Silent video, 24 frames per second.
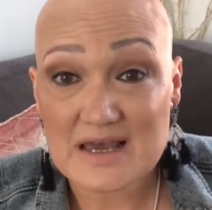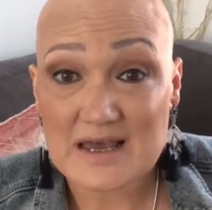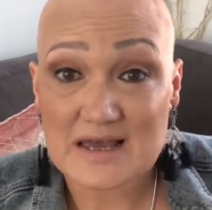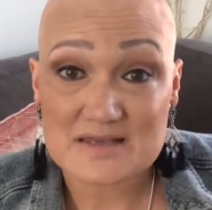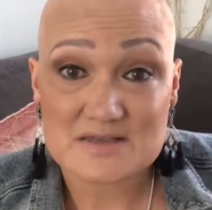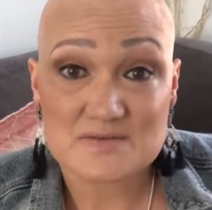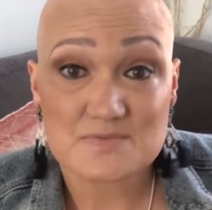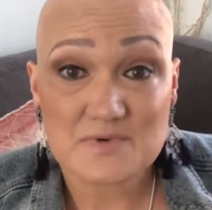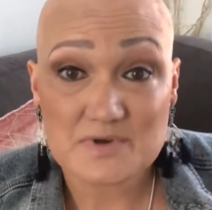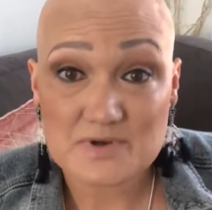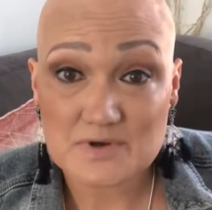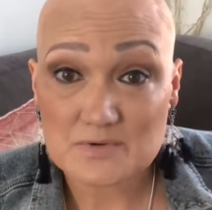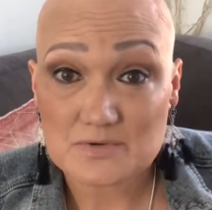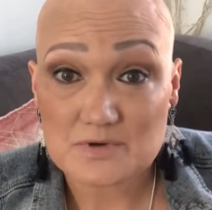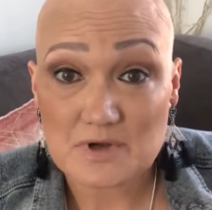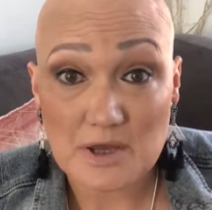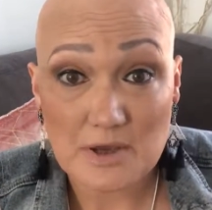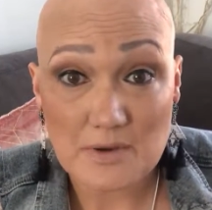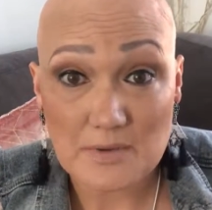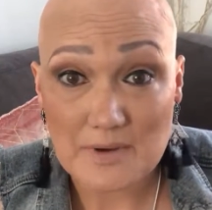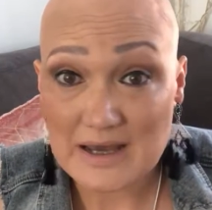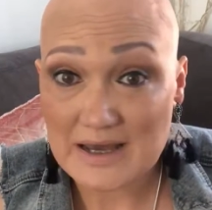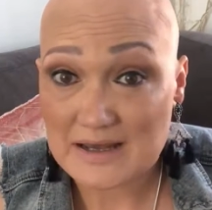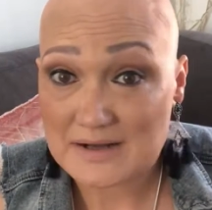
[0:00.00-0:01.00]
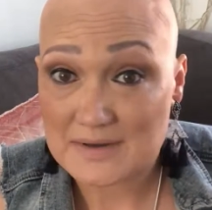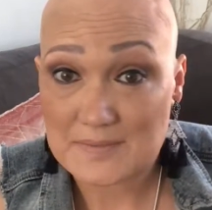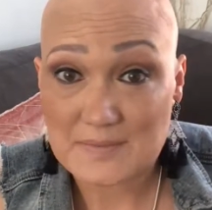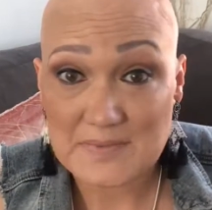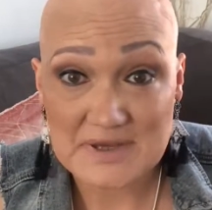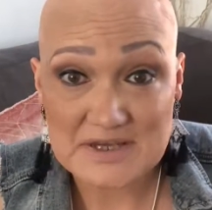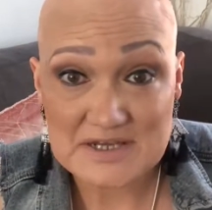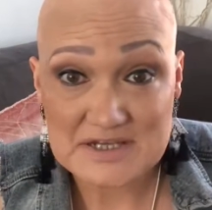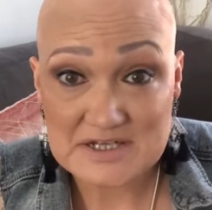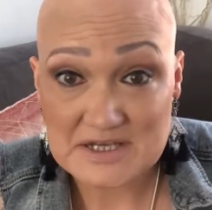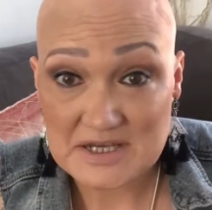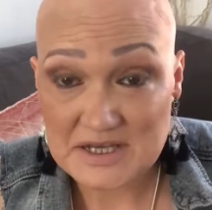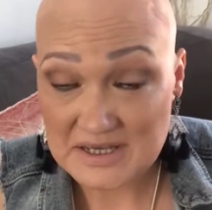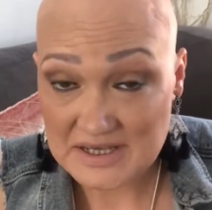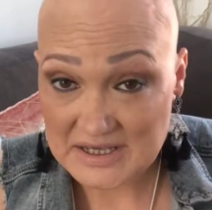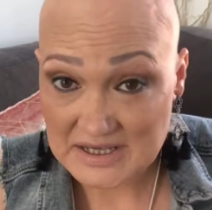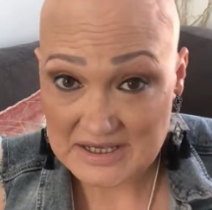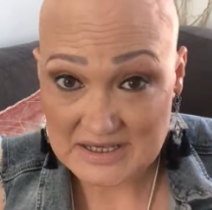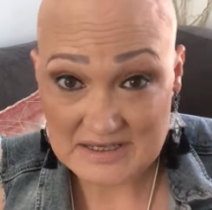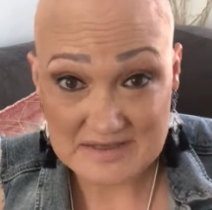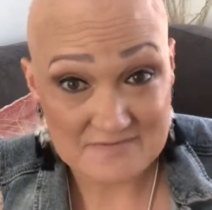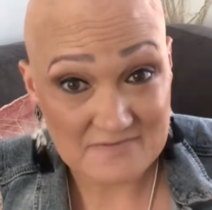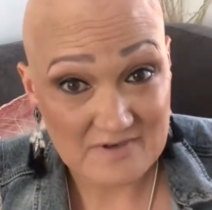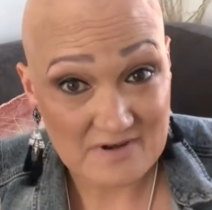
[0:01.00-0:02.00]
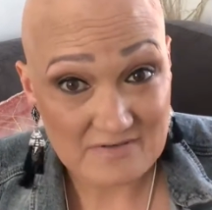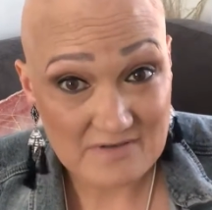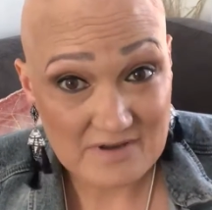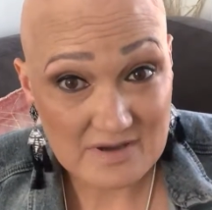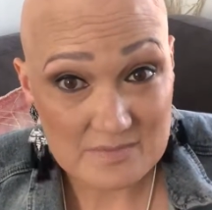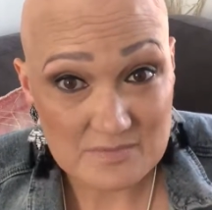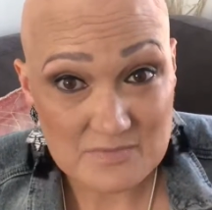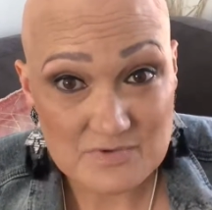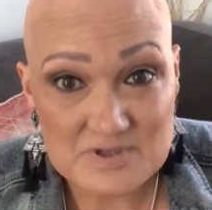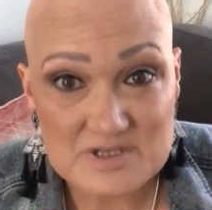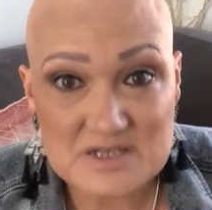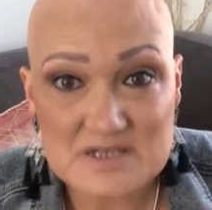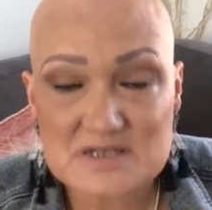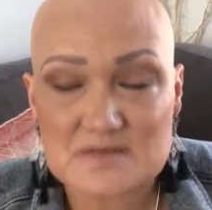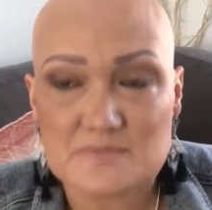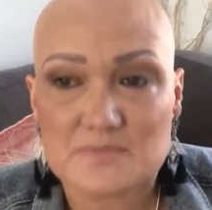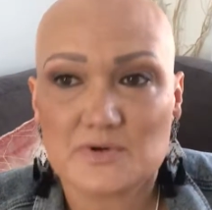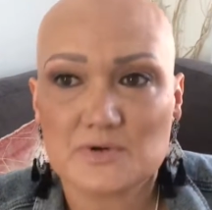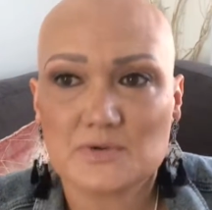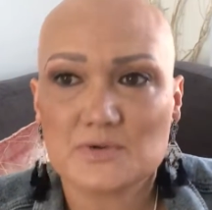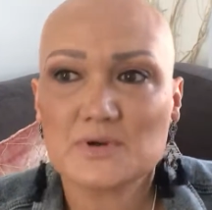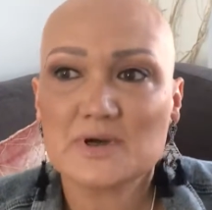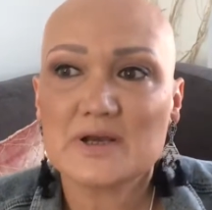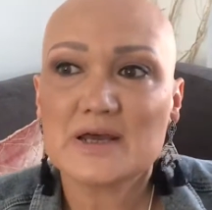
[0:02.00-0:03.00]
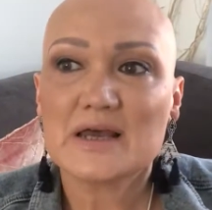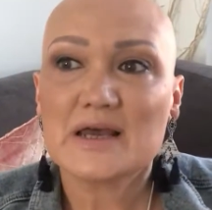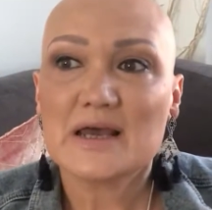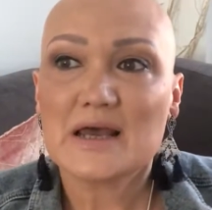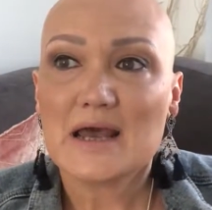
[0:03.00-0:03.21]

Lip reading: as we all know, alopecia, it is very unpredictable.